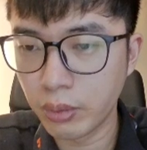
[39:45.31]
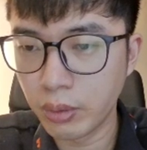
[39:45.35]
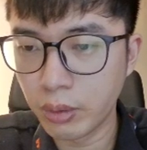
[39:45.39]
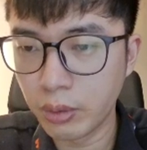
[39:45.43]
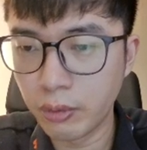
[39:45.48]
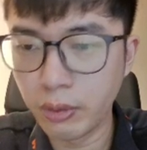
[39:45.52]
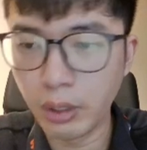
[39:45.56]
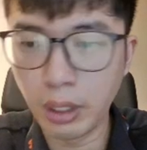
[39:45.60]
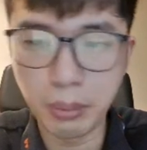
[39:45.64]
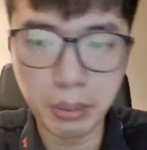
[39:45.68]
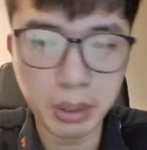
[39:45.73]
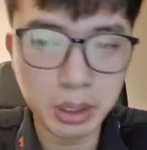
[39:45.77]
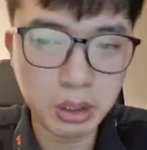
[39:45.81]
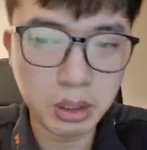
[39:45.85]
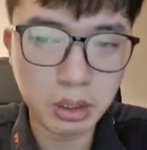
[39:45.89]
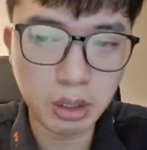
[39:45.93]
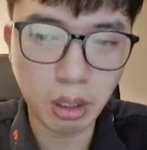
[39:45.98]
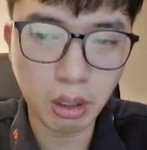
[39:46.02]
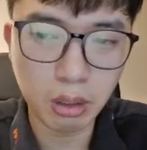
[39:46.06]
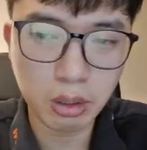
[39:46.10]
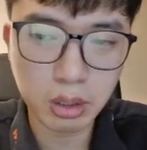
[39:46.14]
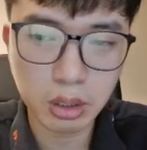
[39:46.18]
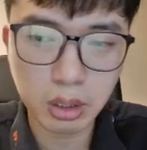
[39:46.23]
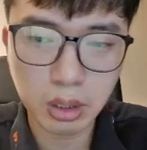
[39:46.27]
famous
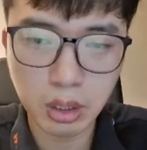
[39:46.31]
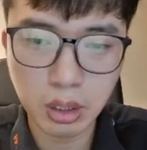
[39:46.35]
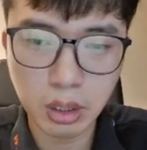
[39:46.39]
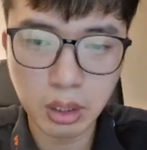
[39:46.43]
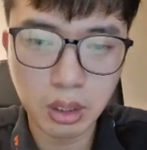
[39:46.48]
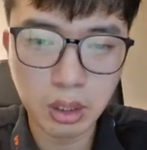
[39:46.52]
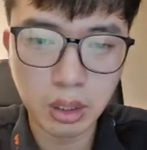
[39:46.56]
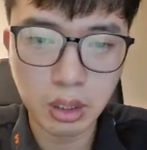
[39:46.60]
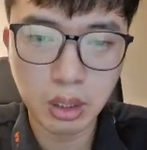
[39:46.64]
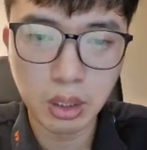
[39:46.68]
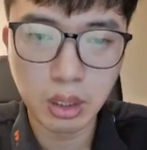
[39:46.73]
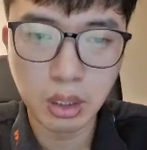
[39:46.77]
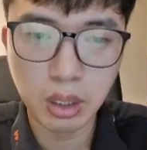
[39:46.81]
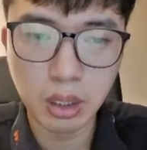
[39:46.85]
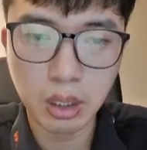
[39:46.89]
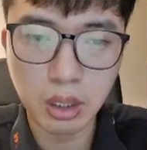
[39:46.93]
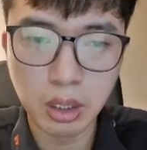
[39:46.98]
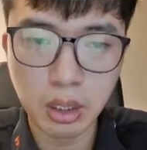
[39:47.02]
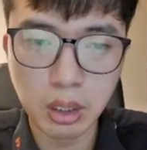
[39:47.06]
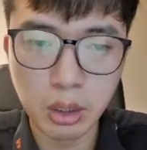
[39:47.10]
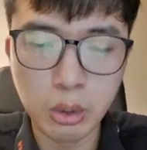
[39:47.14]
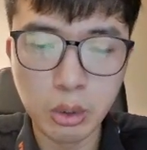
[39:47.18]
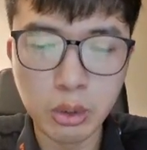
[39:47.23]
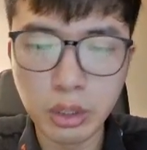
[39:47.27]
stocks,
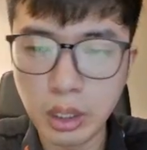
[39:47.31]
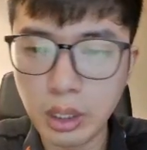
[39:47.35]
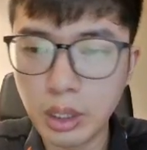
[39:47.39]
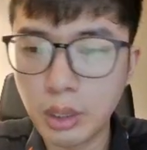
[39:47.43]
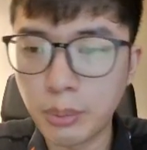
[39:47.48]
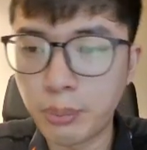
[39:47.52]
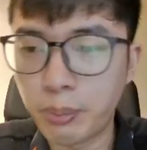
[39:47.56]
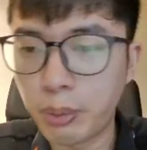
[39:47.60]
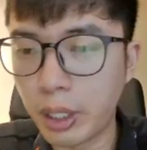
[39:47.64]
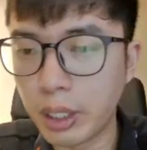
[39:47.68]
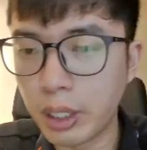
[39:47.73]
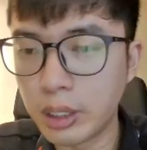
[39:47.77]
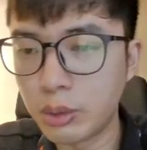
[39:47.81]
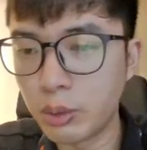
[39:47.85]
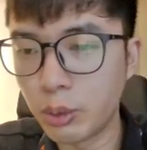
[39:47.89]
usually the price